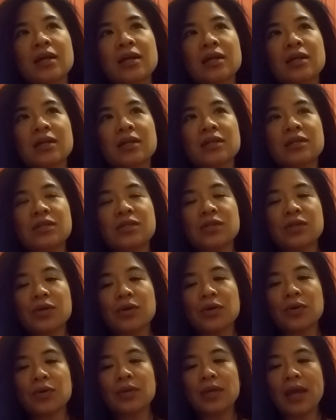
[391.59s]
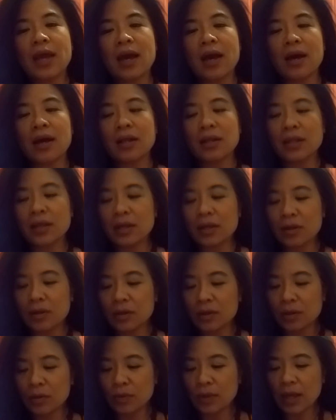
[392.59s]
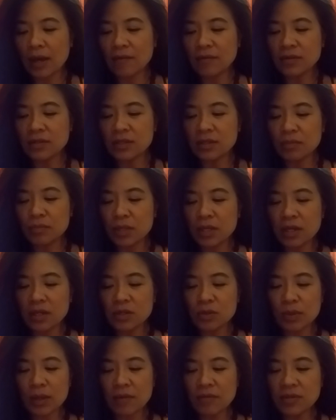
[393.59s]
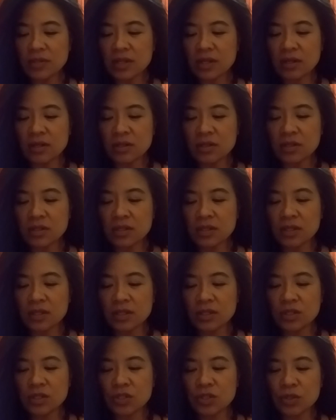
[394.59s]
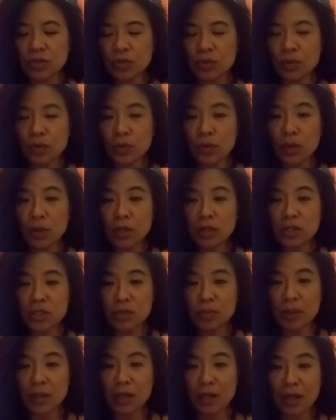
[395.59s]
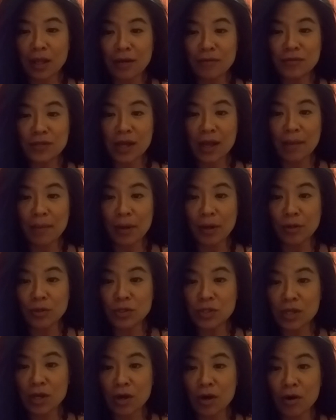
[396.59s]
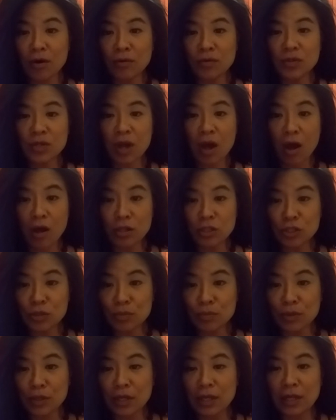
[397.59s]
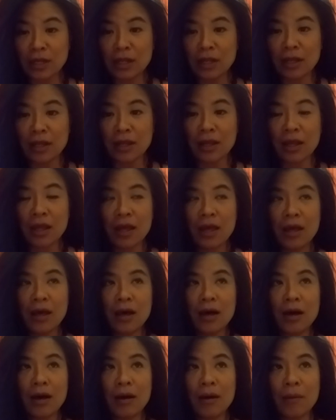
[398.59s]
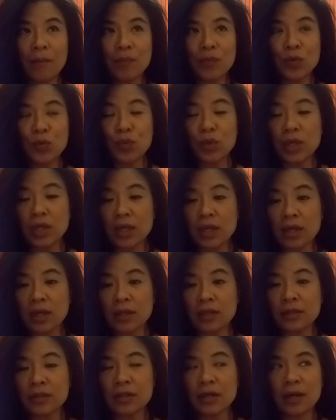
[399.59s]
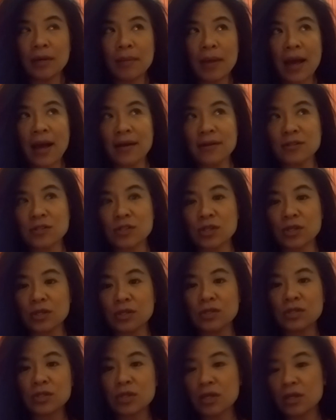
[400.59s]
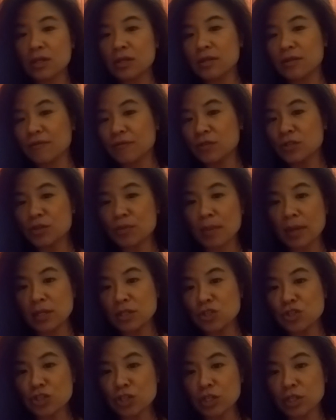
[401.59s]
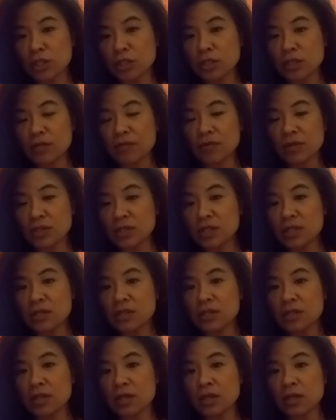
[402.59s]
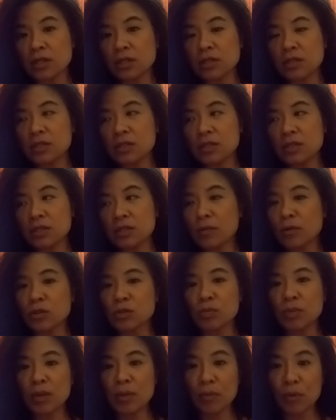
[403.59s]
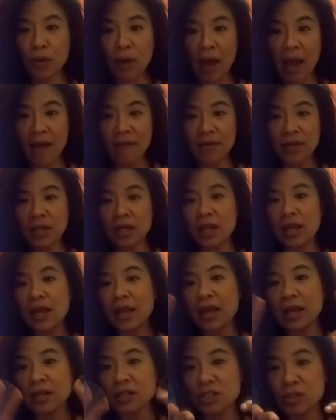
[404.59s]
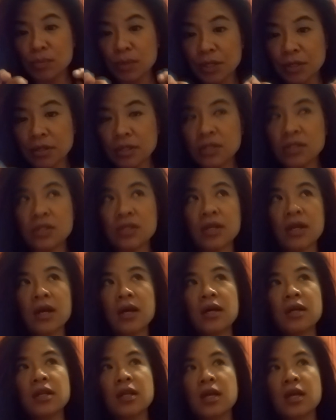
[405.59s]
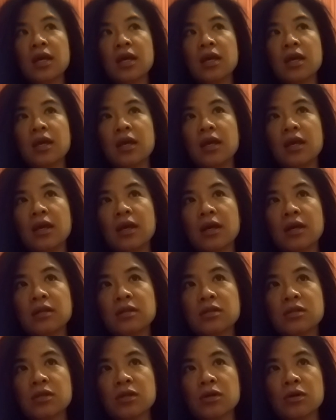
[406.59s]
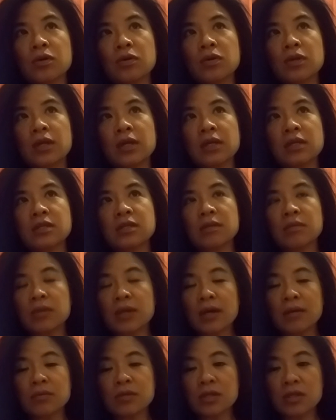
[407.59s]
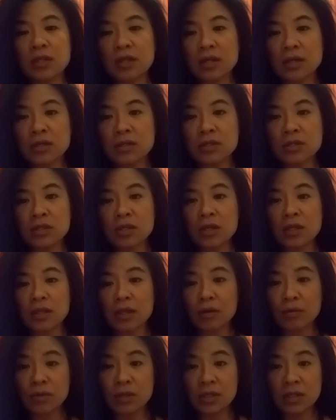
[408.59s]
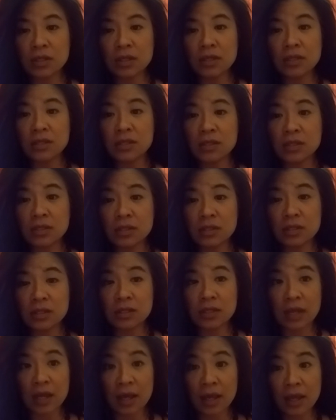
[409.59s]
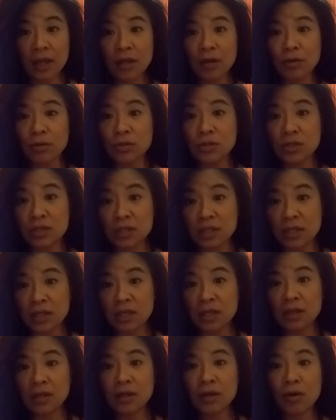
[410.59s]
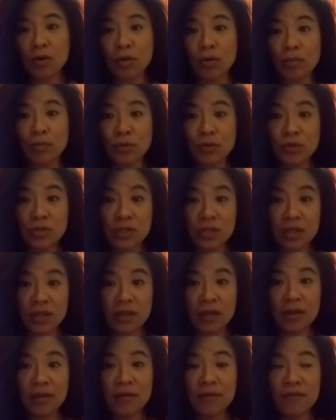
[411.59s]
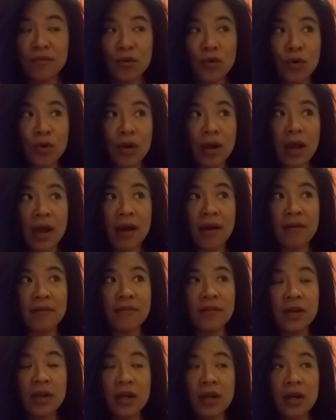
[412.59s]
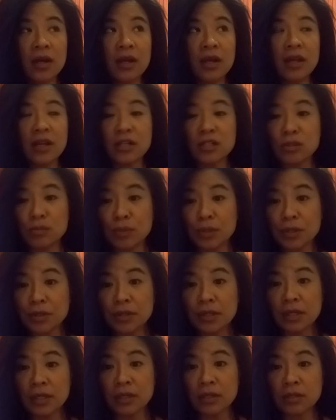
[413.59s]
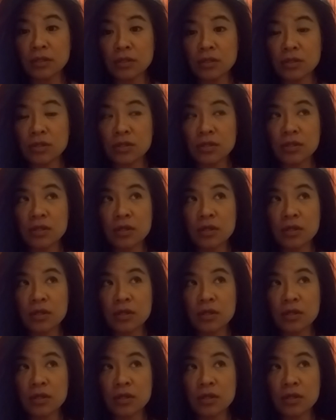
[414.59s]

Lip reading: so yeah, like because we have a tendency to spend a lot of time by ourselves, contemplating, we can access different dimensions of existence that most people haven't experienced yet. And so, like, sometimes the things that we say or see or perceive or have experienced